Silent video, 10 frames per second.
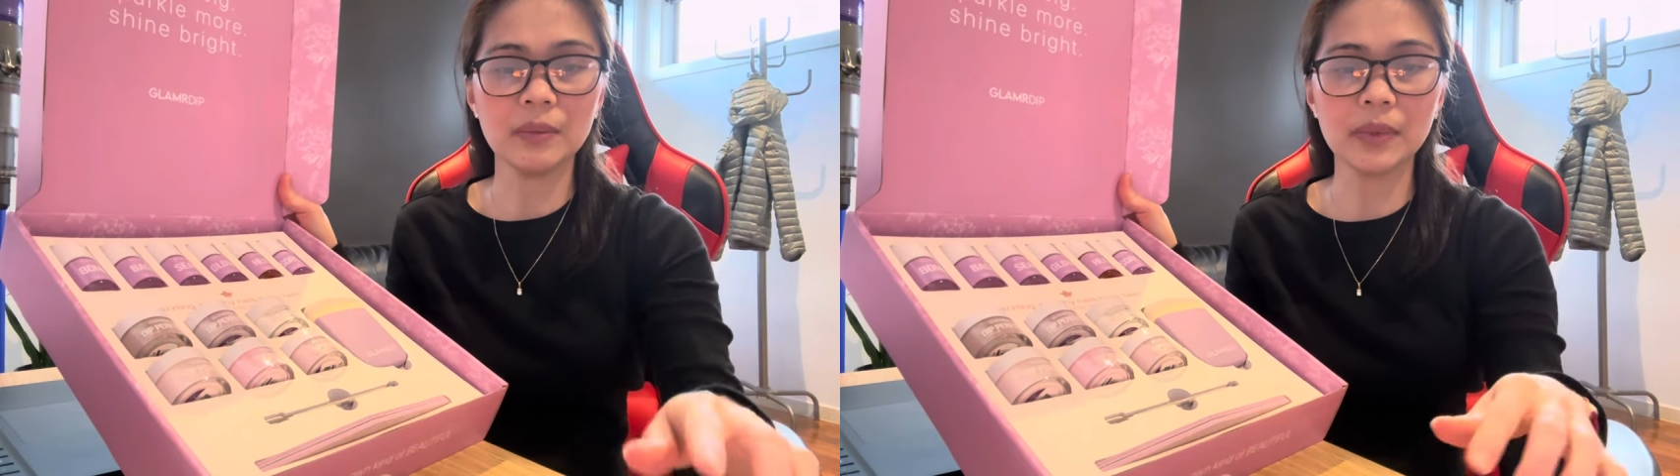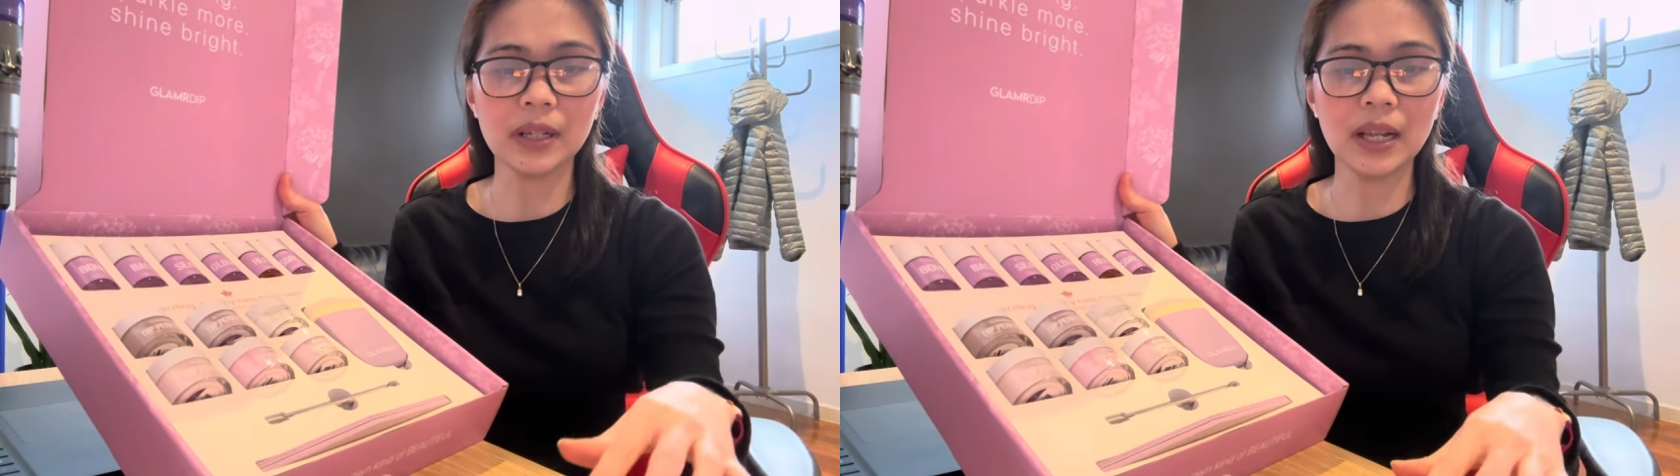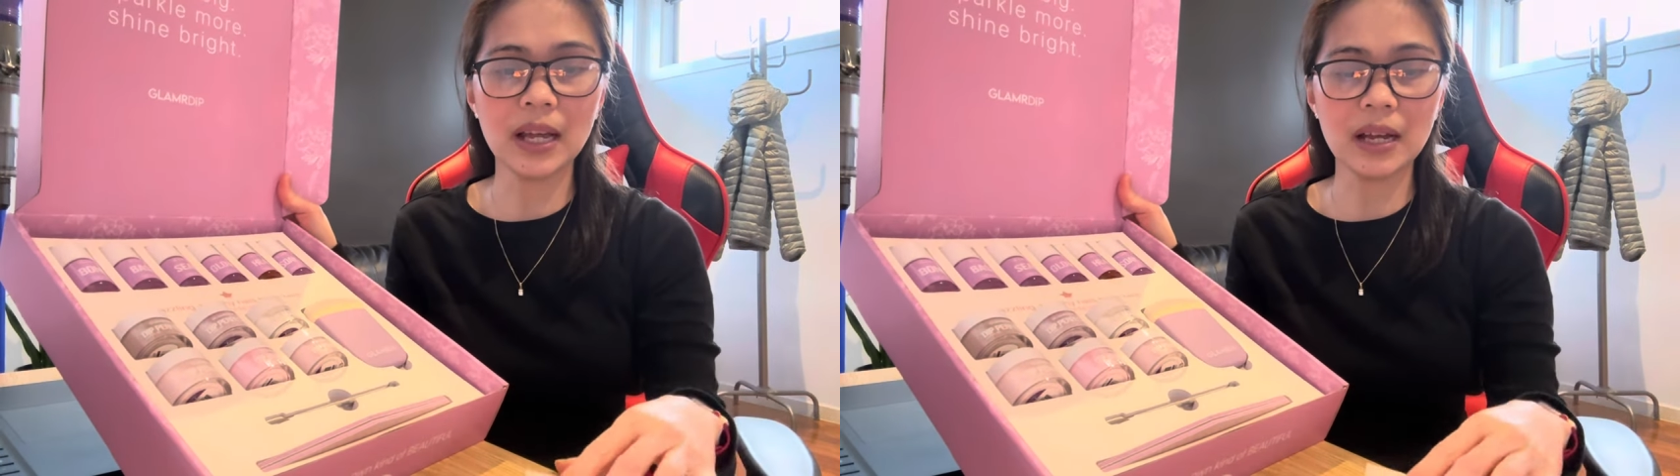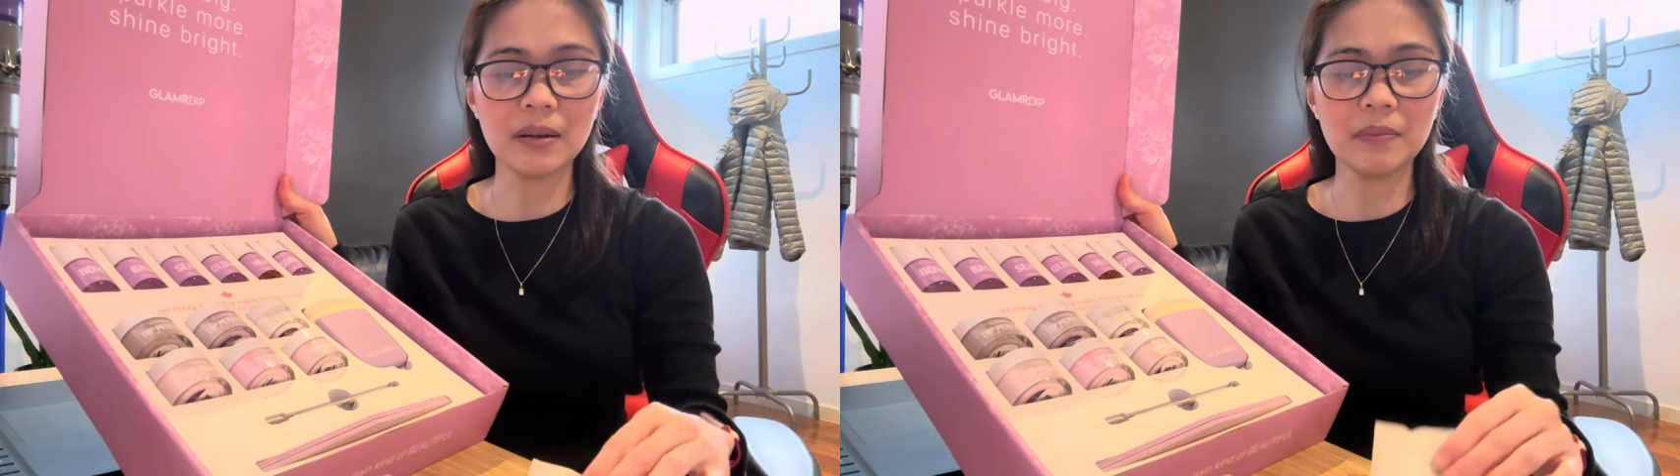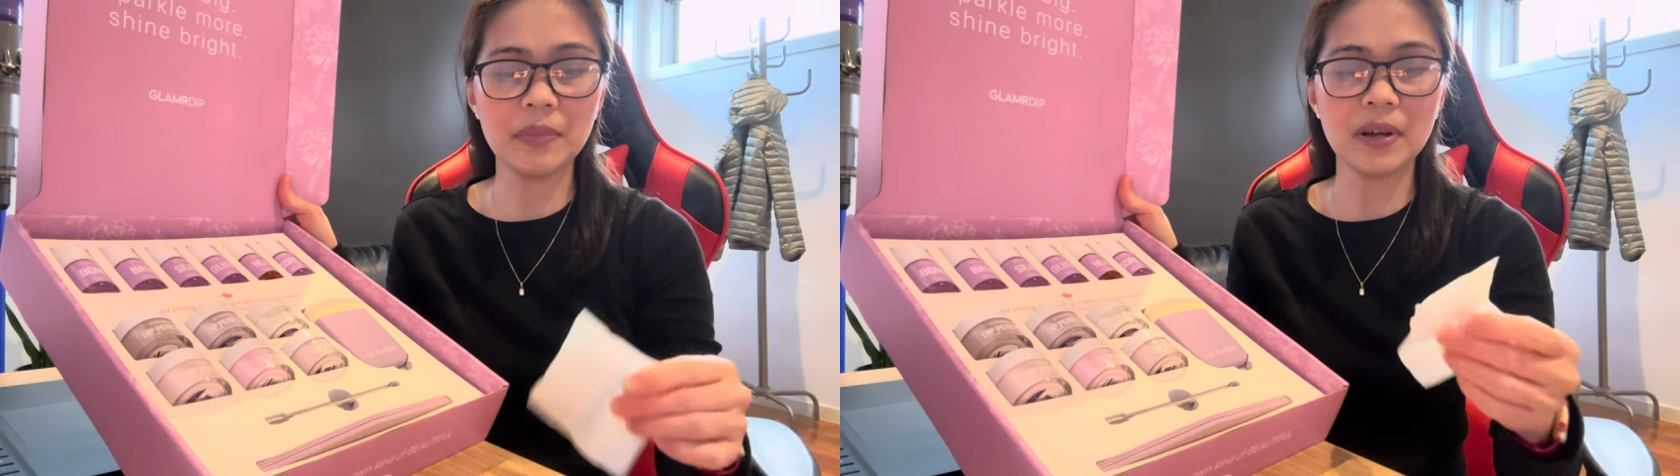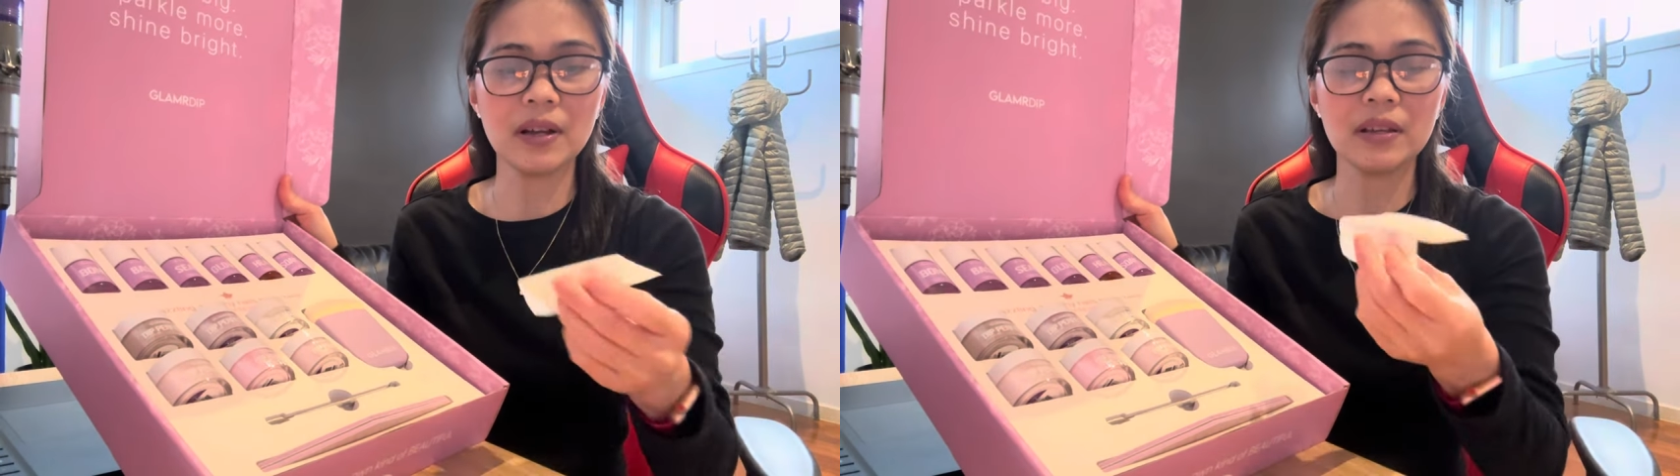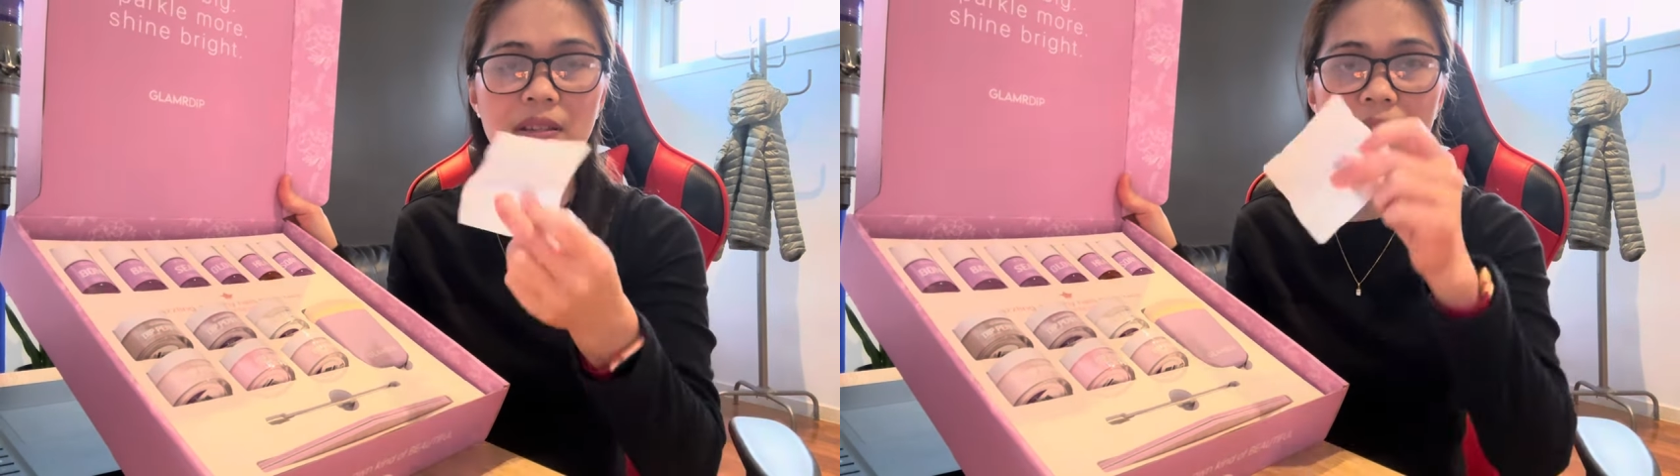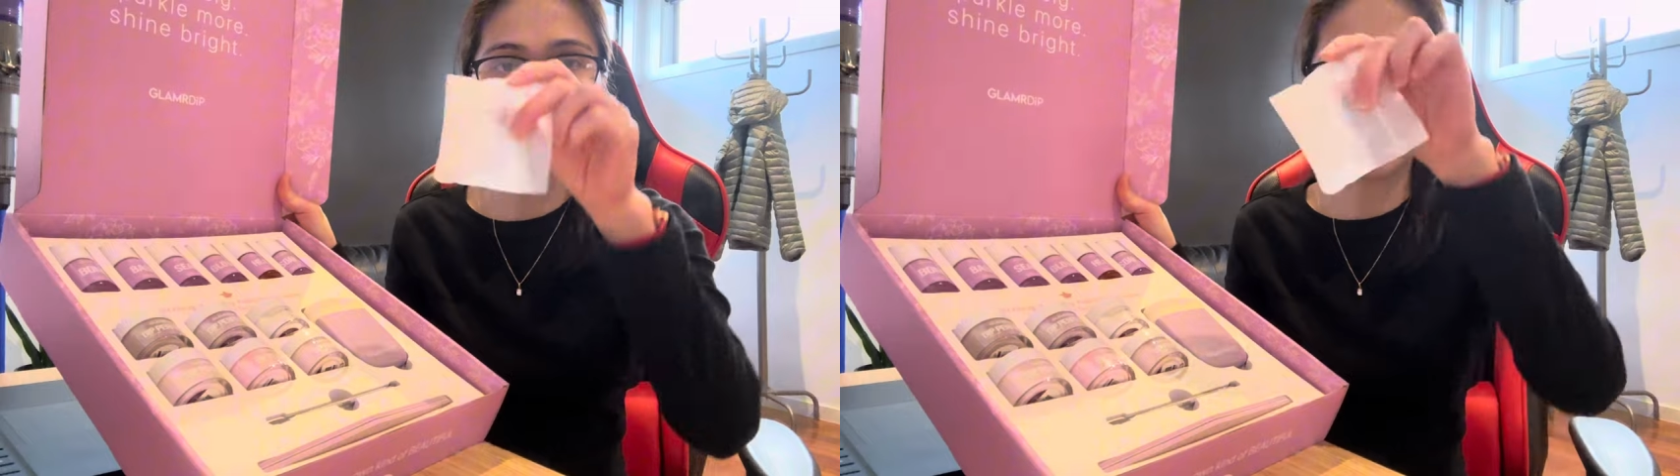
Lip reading: club, some